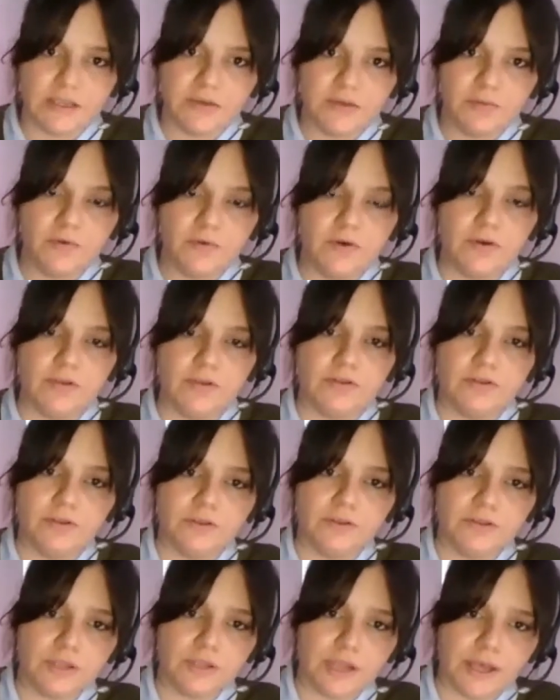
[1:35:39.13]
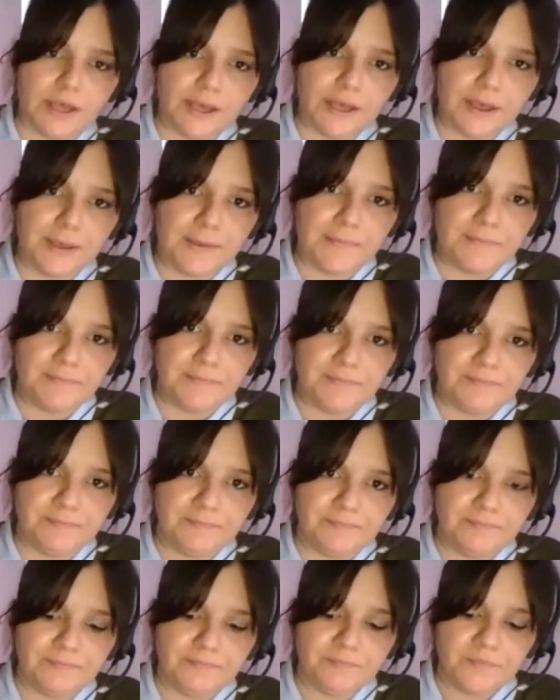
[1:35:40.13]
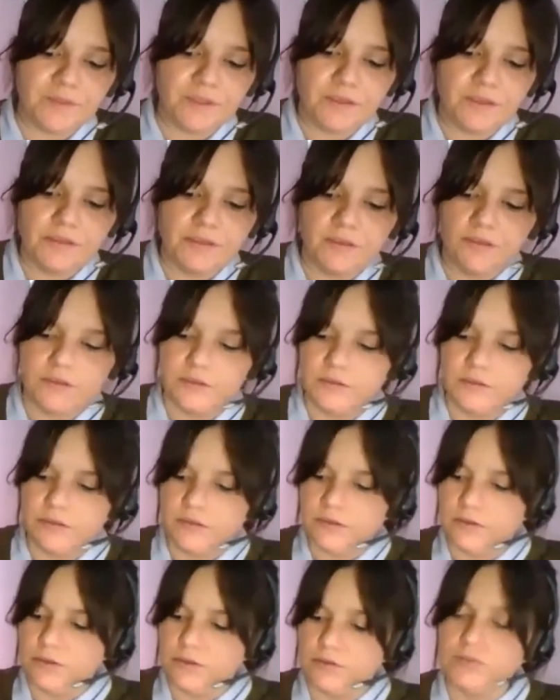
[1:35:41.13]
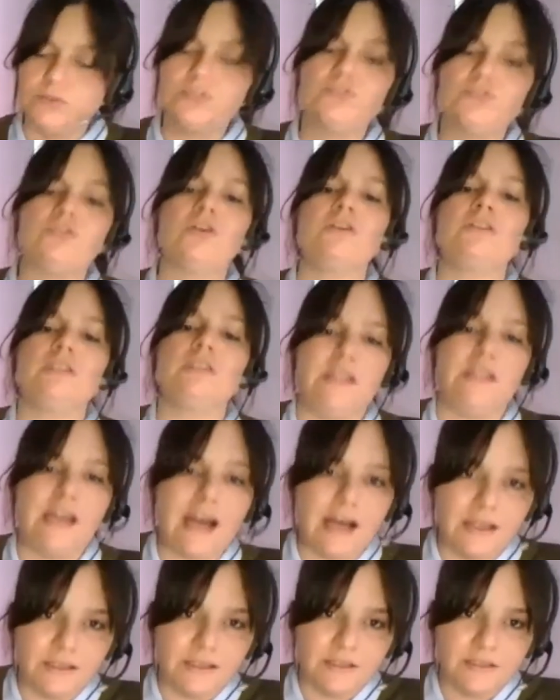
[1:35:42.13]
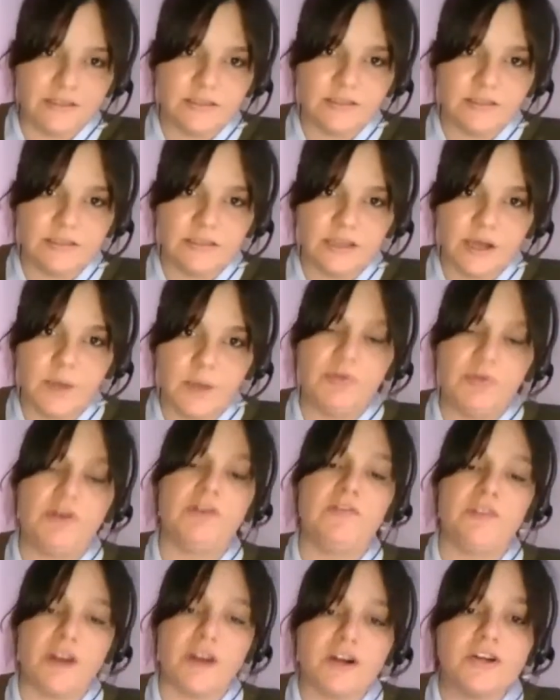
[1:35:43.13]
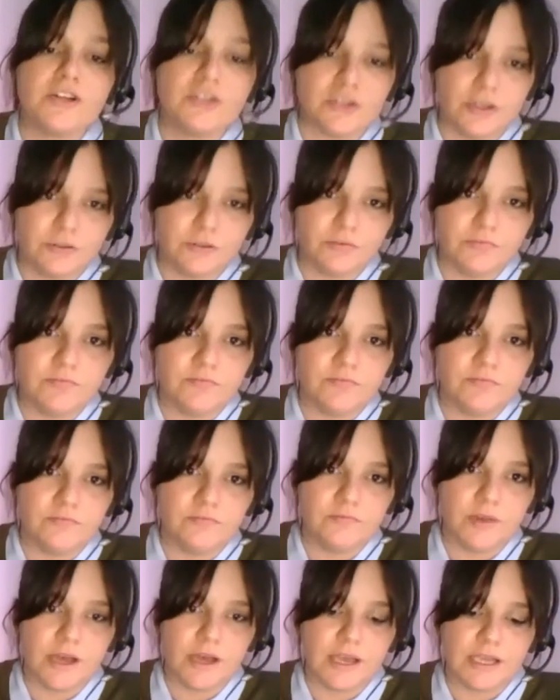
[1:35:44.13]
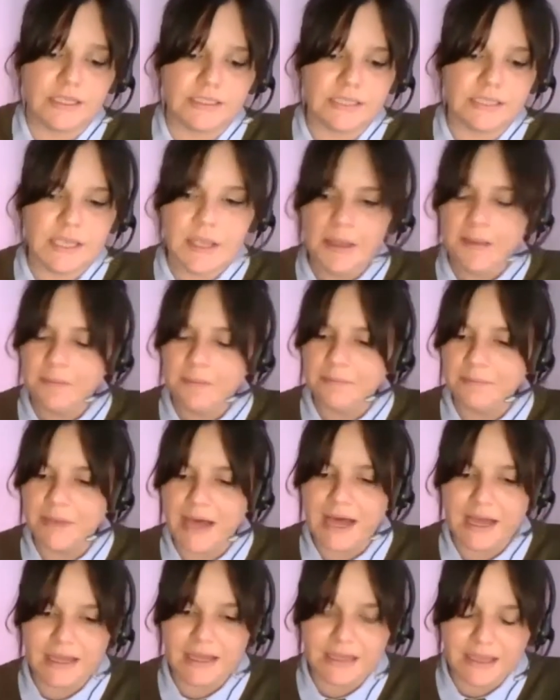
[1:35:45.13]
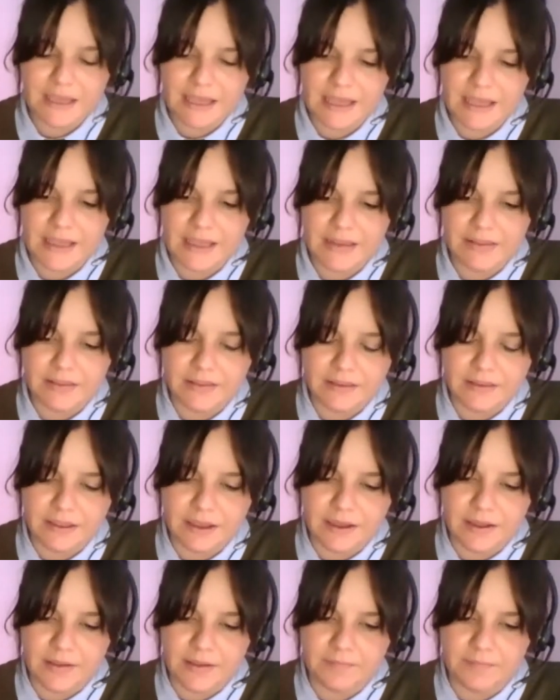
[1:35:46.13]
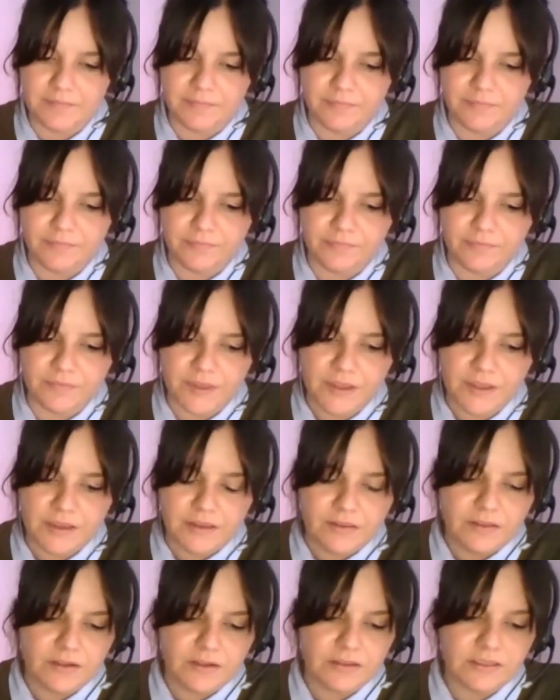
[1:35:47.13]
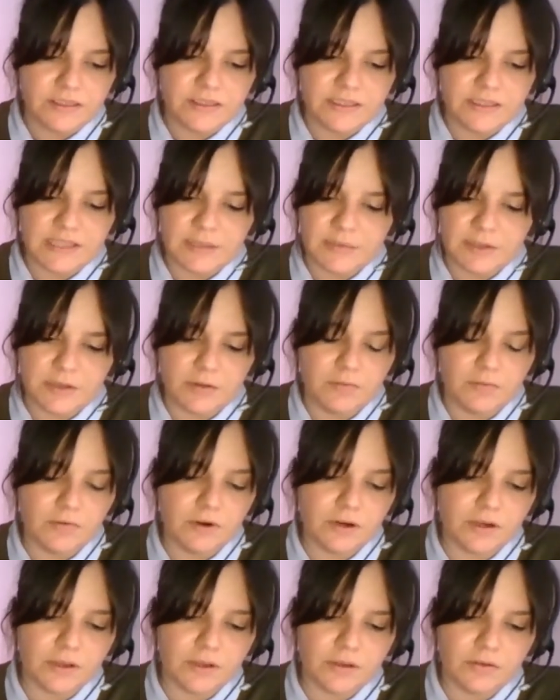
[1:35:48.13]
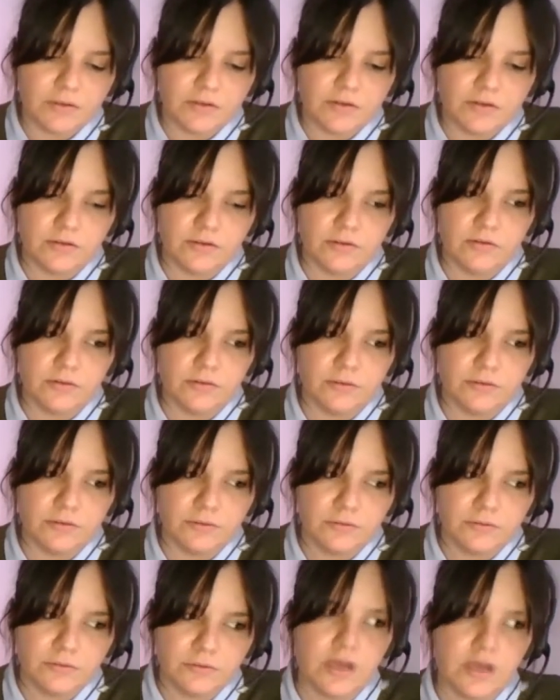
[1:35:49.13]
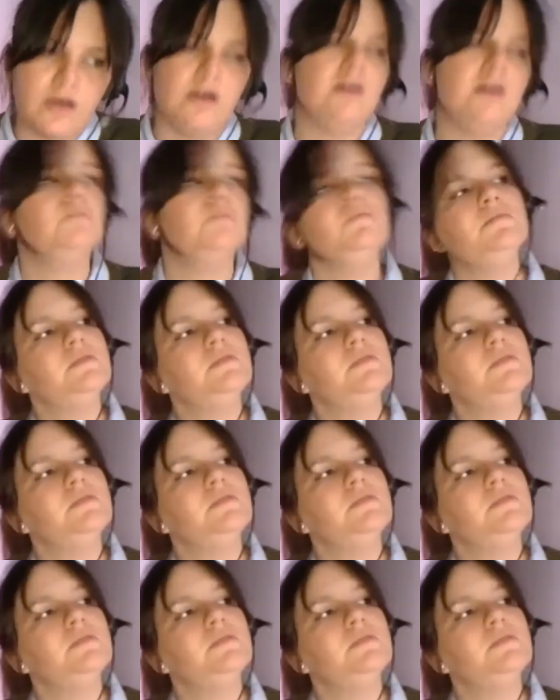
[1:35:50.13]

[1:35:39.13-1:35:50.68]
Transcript: was constructed as a perversion, right? Back in, there's this seminal work called Psychopathia